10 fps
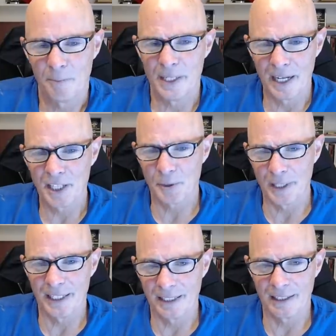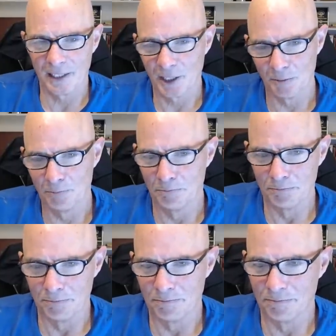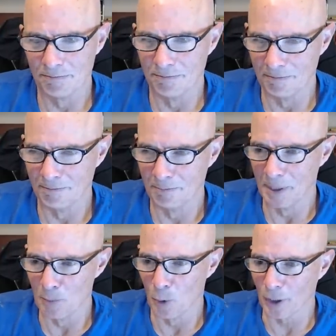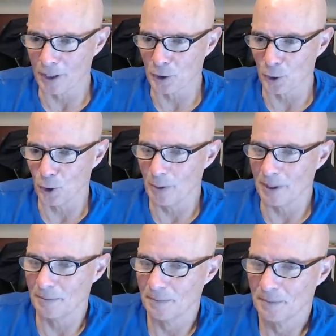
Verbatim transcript: be nice when they get a little bit more control, but